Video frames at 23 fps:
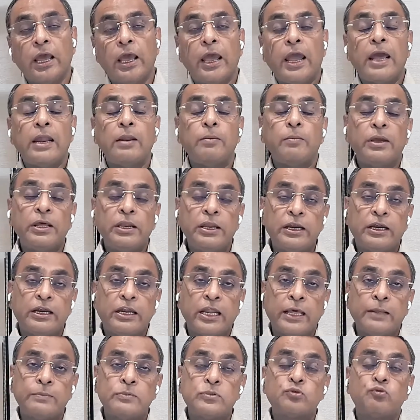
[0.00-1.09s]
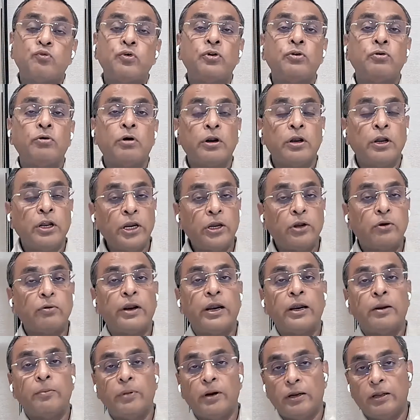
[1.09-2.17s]
And many times we not need to
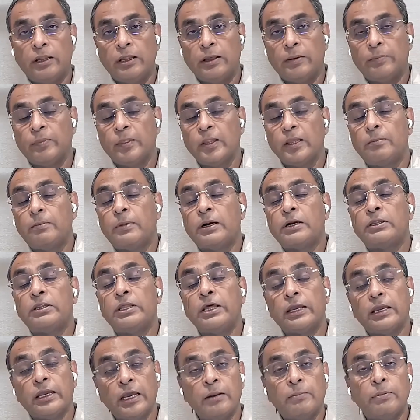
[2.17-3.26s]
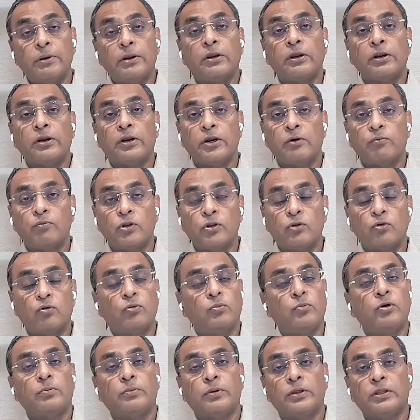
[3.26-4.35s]
admit them, but they can be treated with
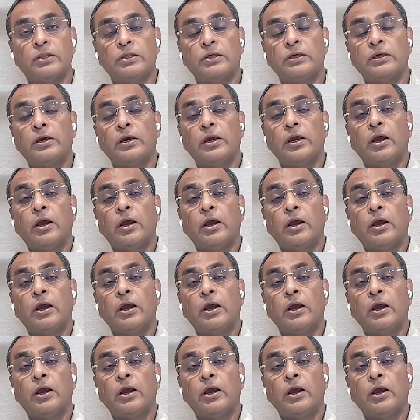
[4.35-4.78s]
homeopathy.